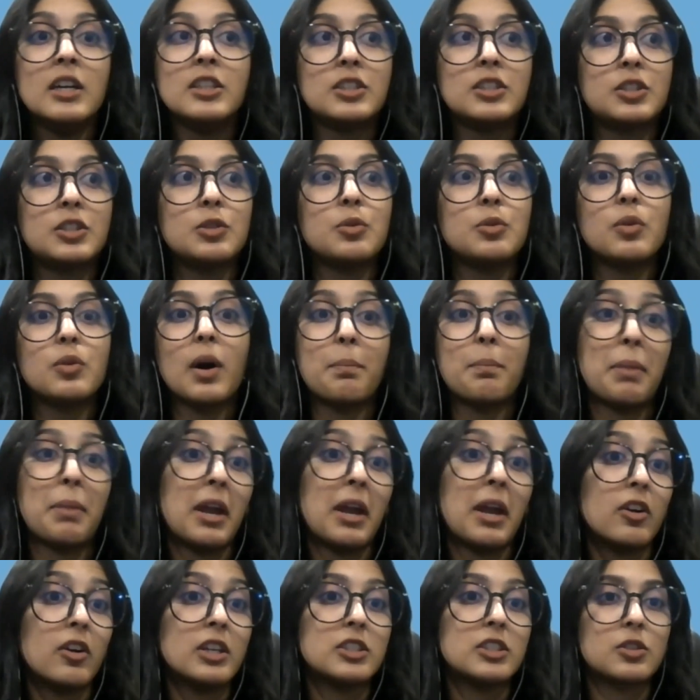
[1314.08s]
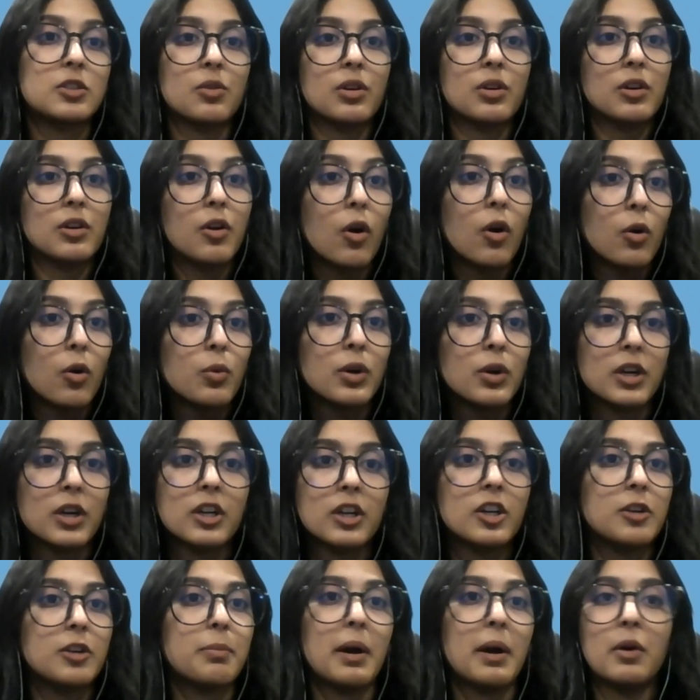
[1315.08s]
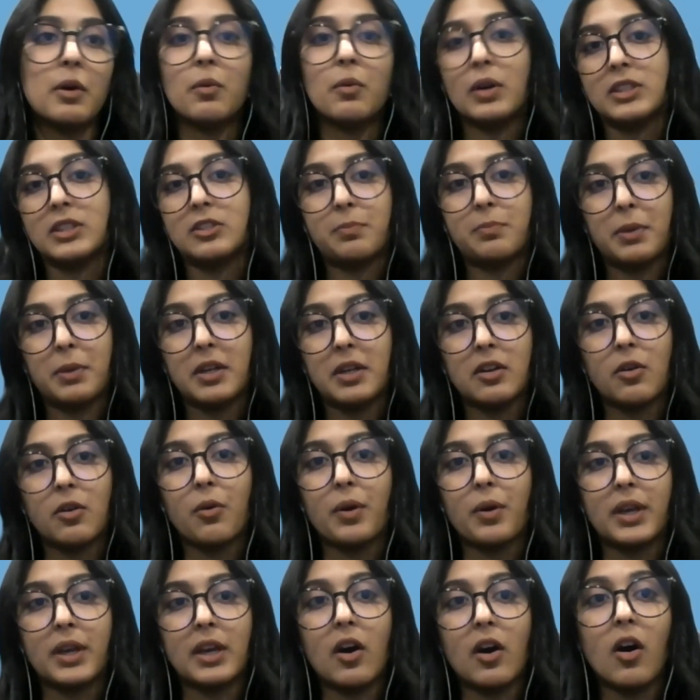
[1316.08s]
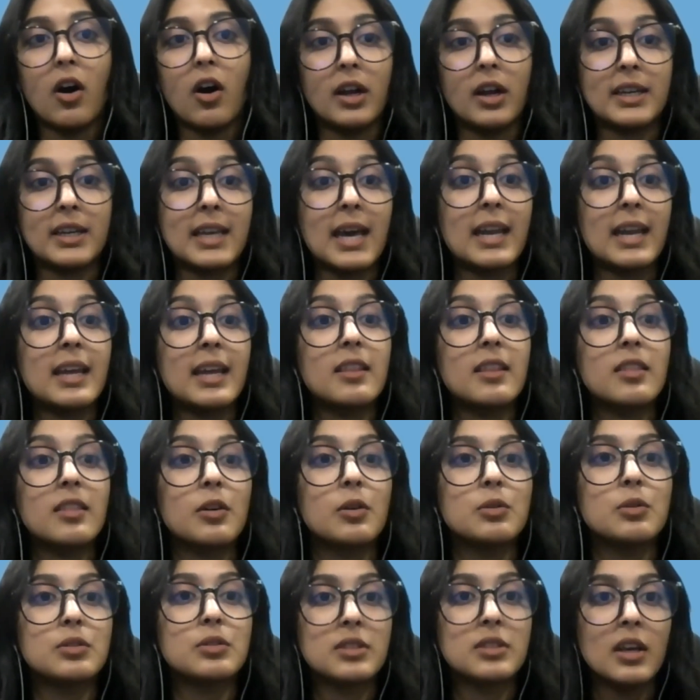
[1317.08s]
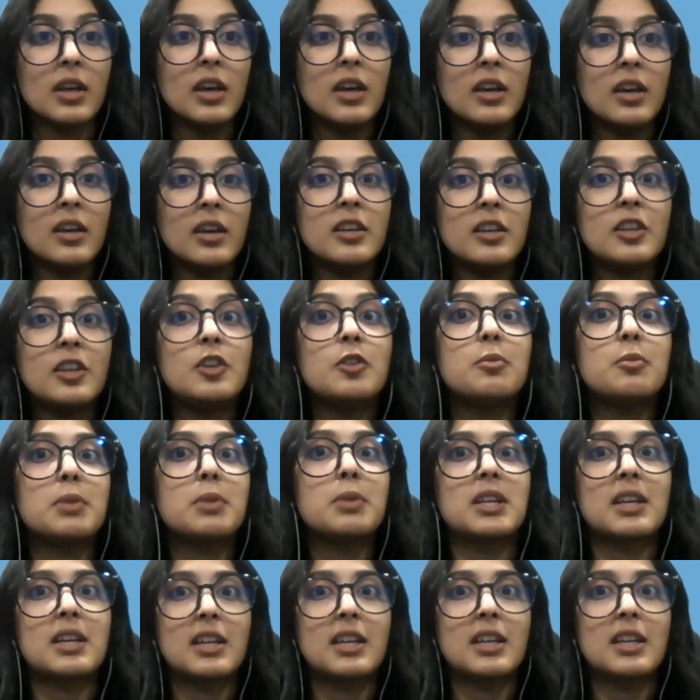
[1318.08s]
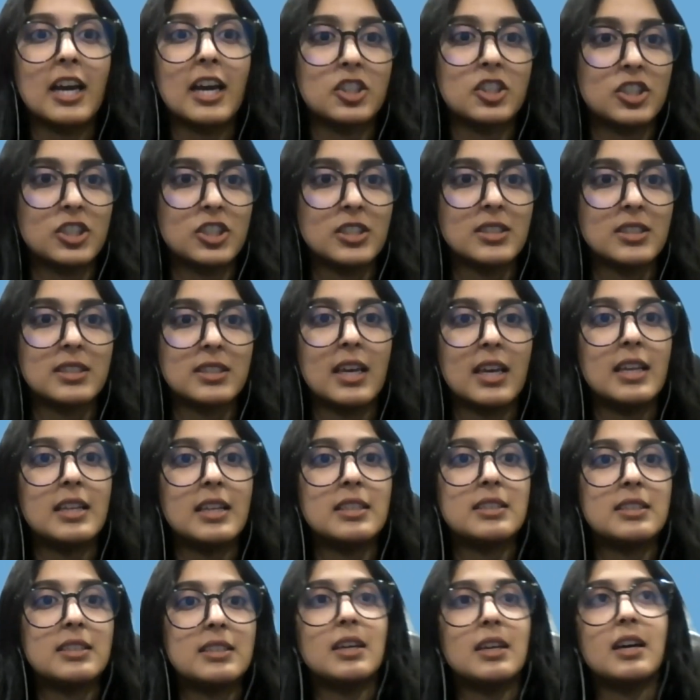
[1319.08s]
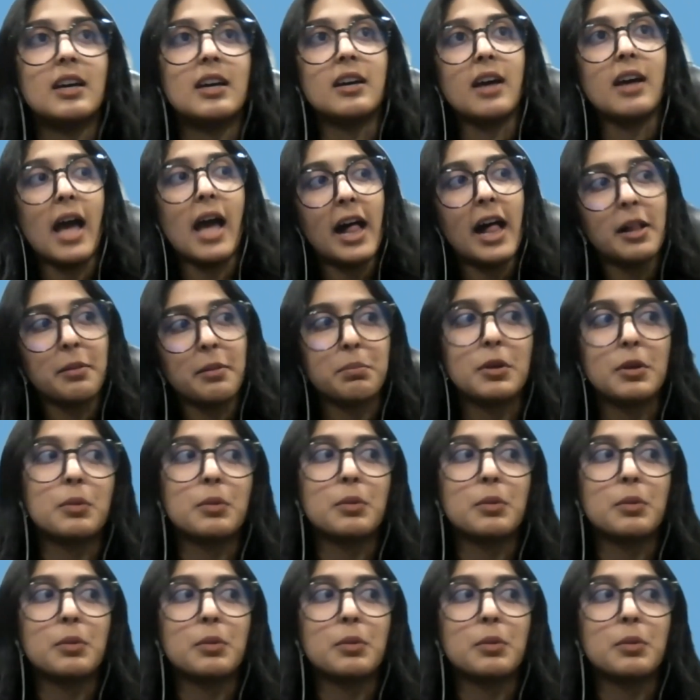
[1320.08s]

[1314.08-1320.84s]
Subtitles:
to a parent or a coworker about what's been going on, getting those human connections in to help you